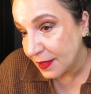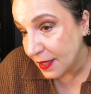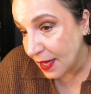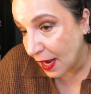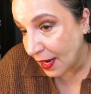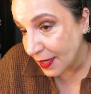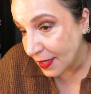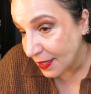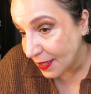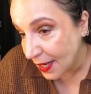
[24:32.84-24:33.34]

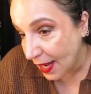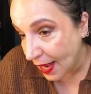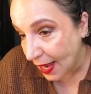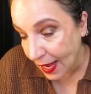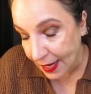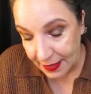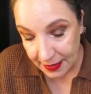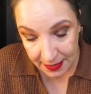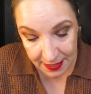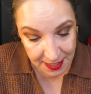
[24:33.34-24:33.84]
I
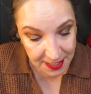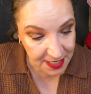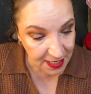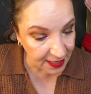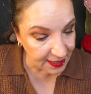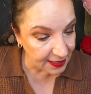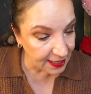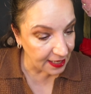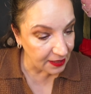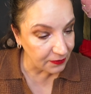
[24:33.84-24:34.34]
hadn't
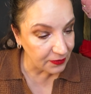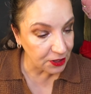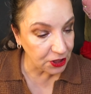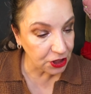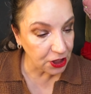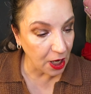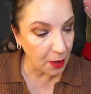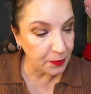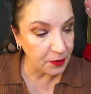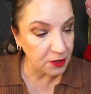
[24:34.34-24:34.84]
done that with
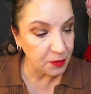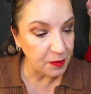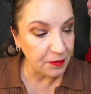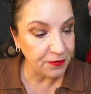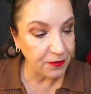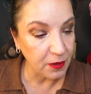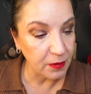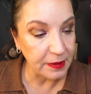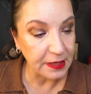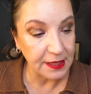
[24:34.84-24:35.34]
shoppers
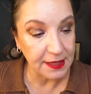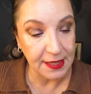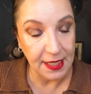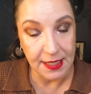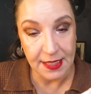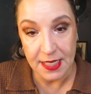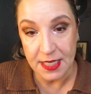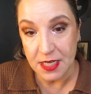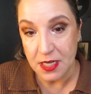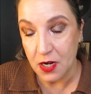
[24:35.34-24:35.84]
before because I
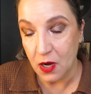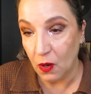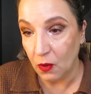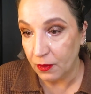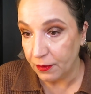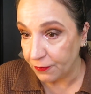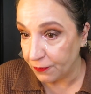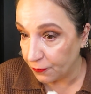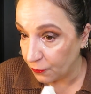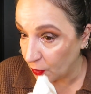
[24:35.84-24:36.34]
didn't know
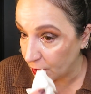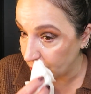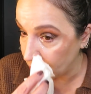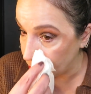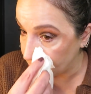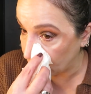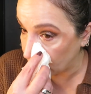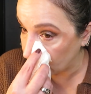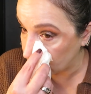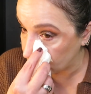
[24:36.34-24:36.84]
if when
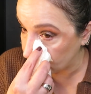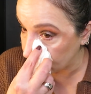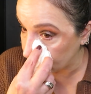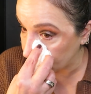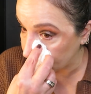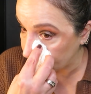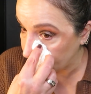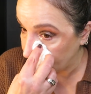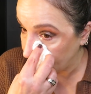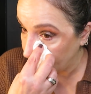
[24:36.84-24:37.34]
you
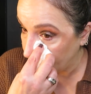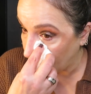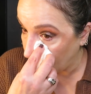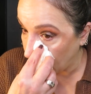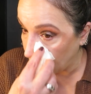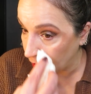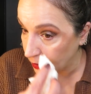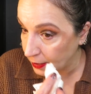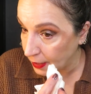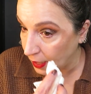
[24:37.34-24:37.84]
purchased
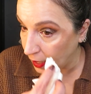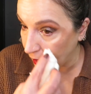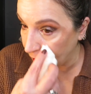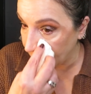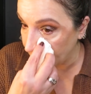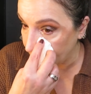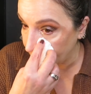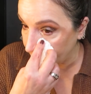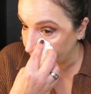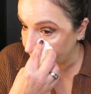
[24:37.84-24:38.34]

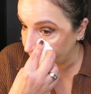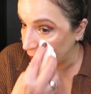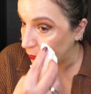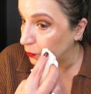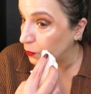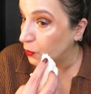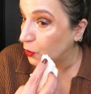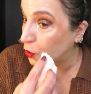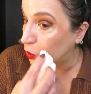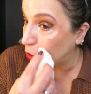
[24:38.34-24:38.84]
online, if
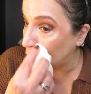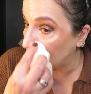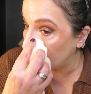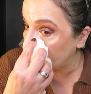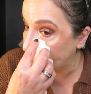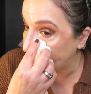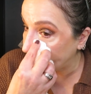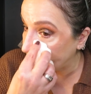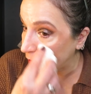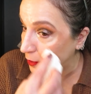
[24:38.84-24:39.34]
you
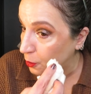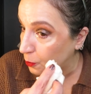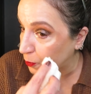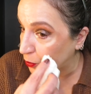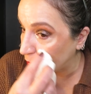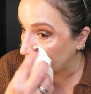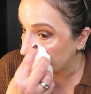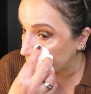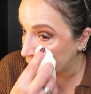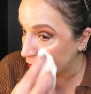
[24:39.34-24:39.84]
could get your
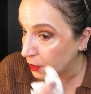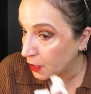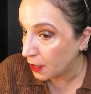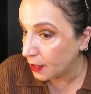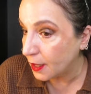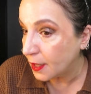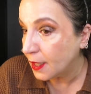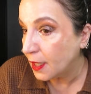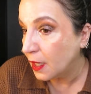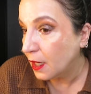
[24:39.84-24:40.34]
points or
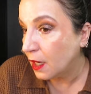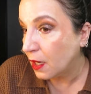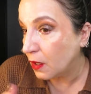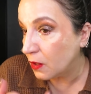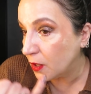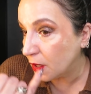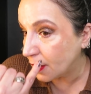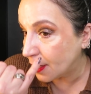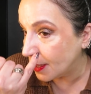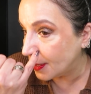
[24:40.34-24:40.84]
not.
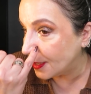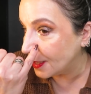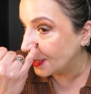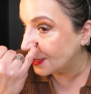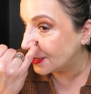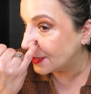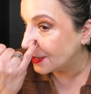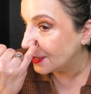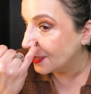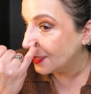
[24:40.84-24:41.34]
Look at
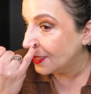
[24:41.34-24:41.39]
this.